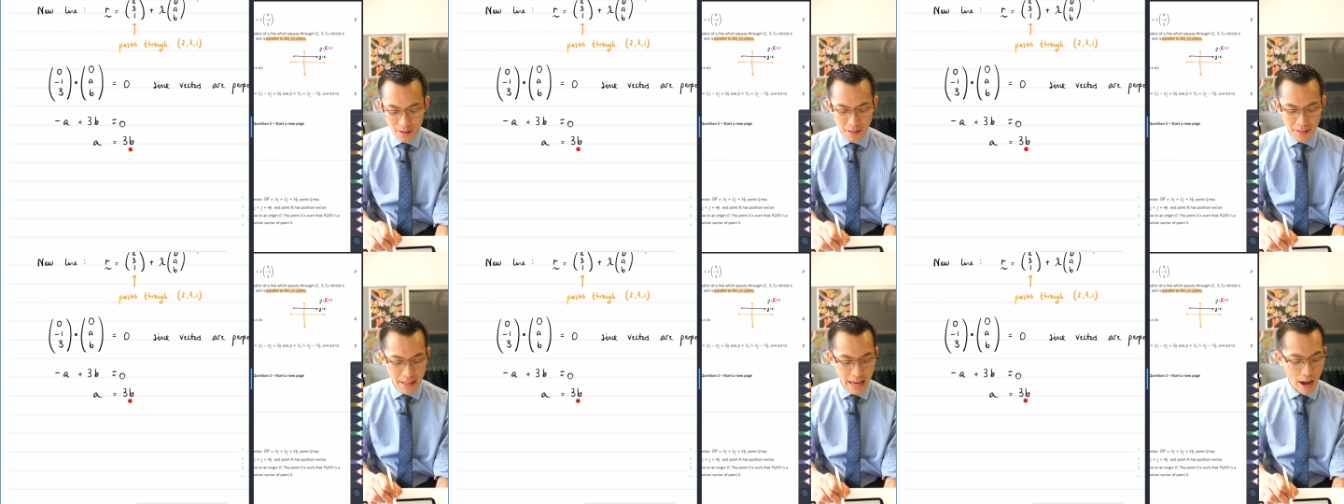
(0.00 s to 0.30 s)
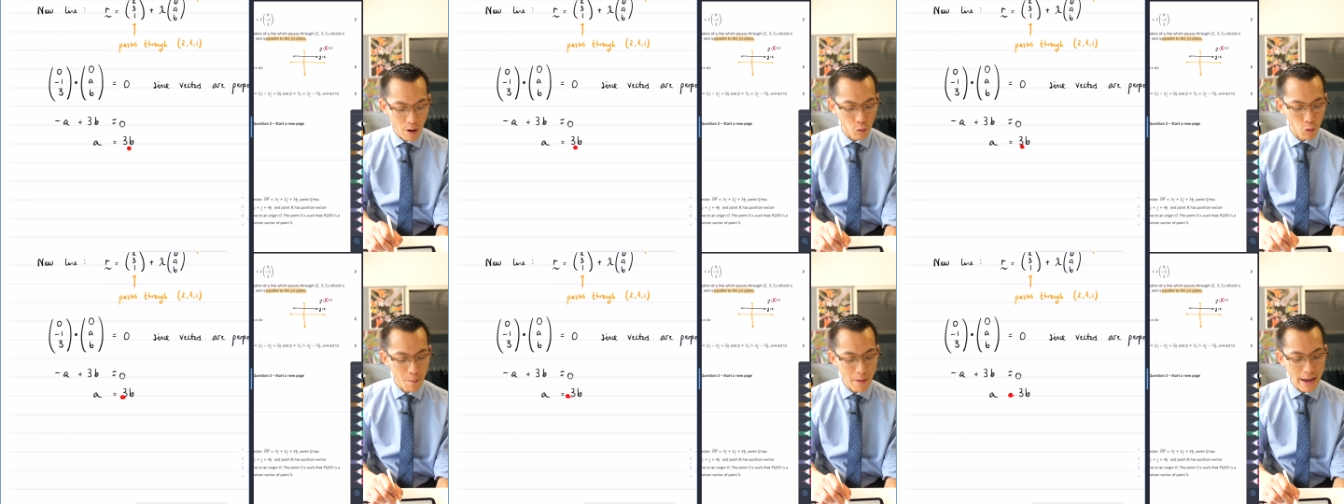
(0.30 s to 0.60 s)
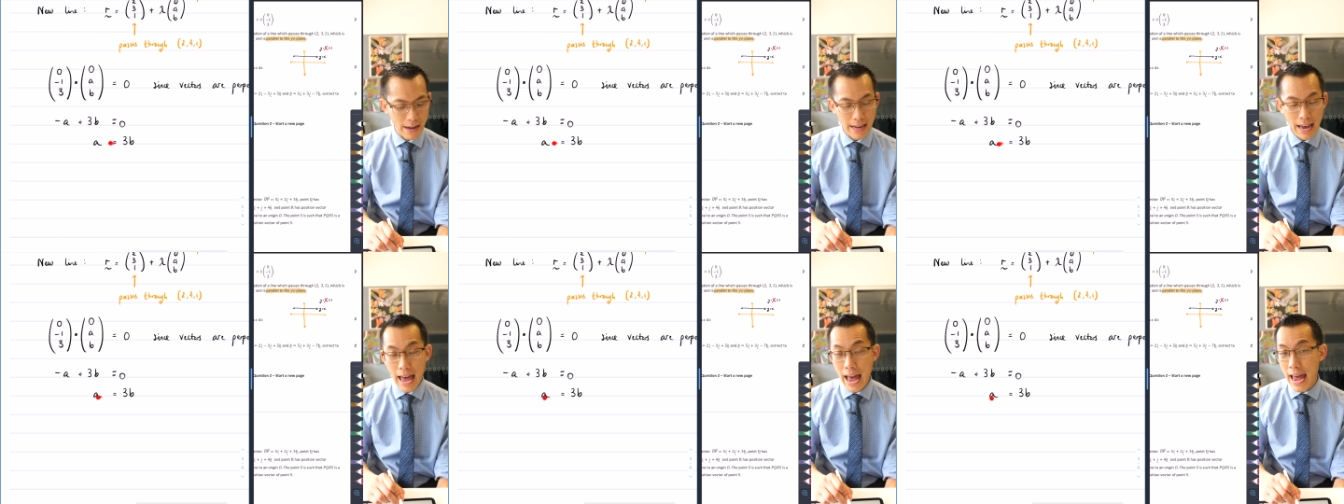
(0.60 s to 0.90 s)
that will
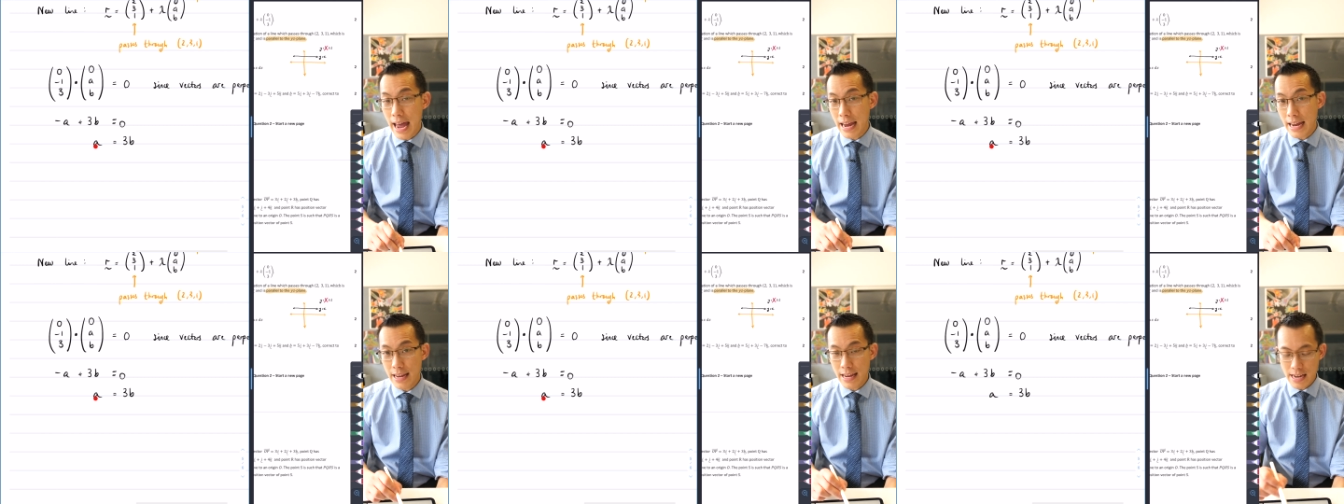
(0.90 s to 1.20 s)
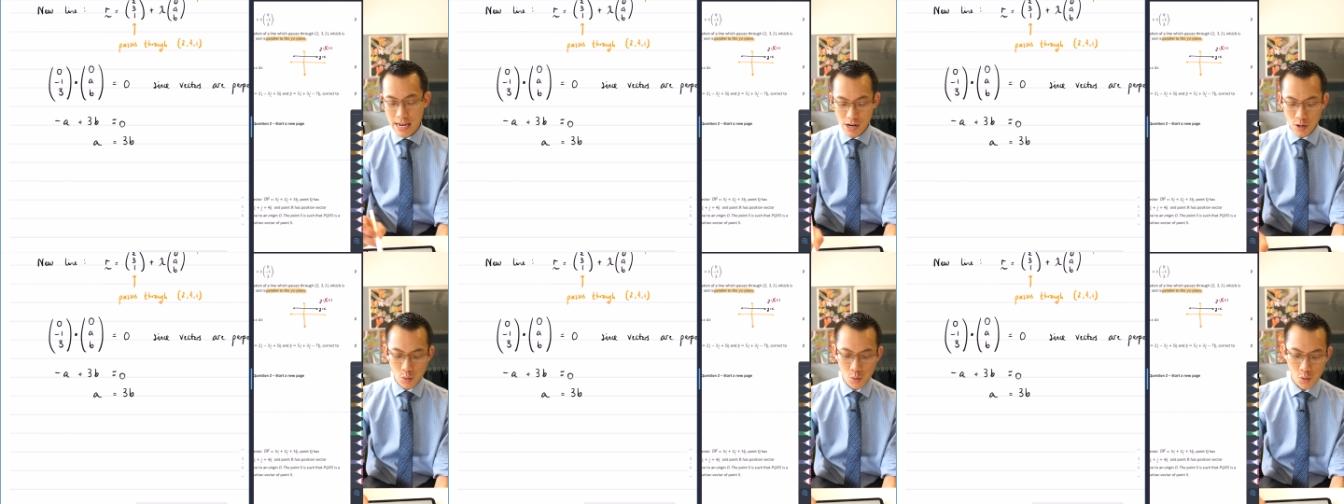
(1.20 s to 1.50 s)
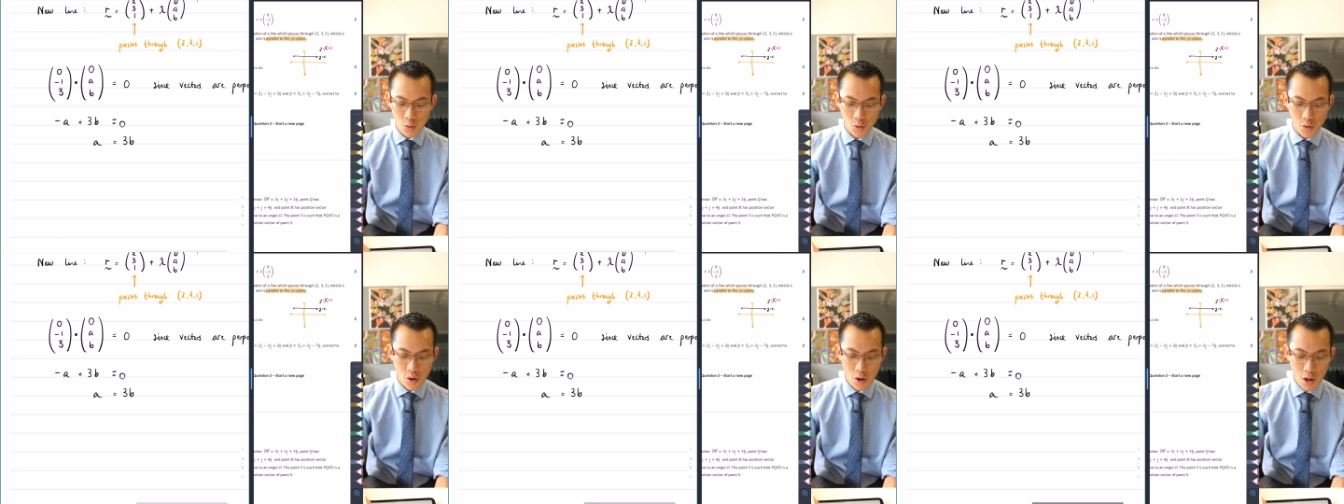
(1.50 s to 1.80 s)
make A
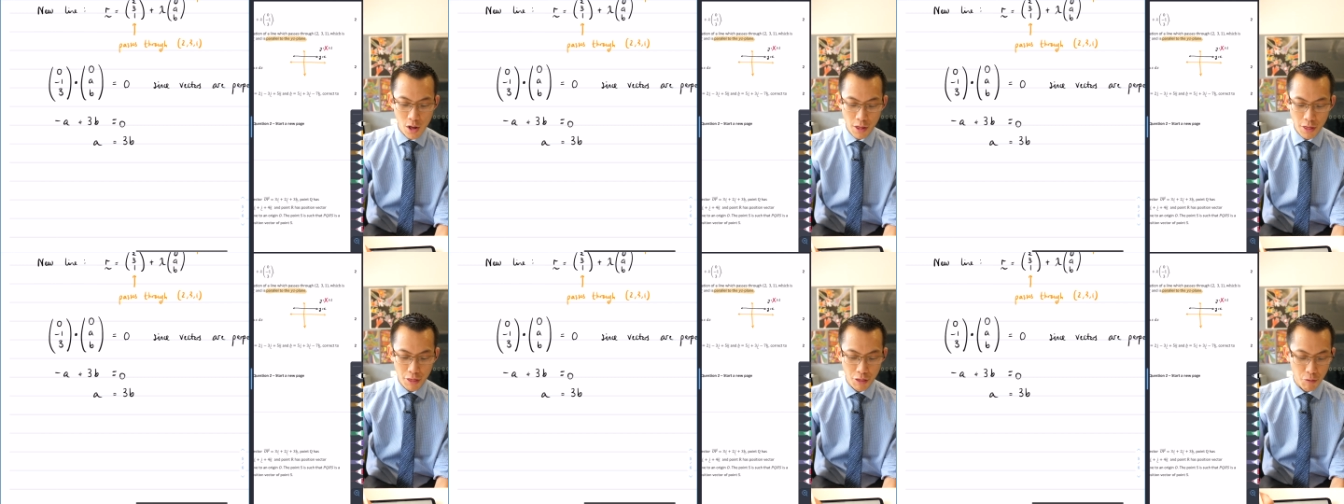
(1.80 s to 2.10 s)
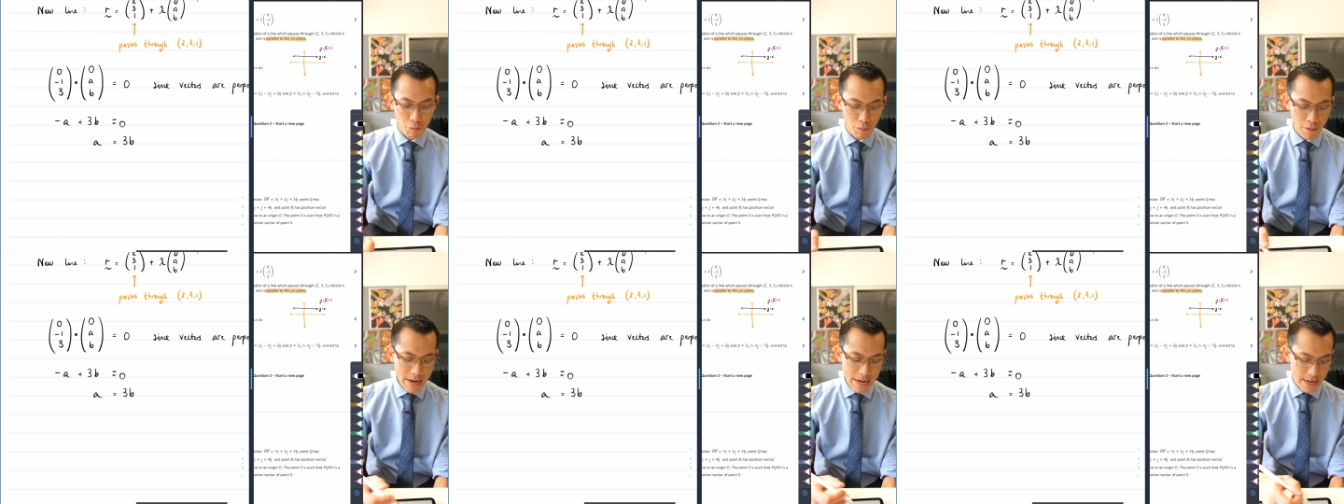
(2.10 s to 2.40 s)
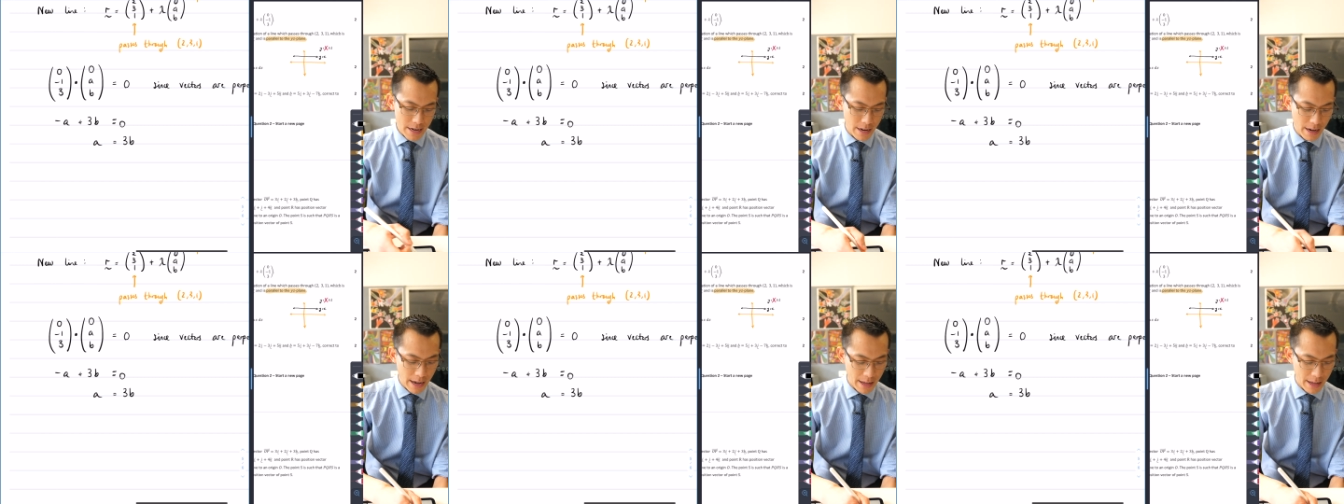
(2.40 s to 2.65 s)
equal 3,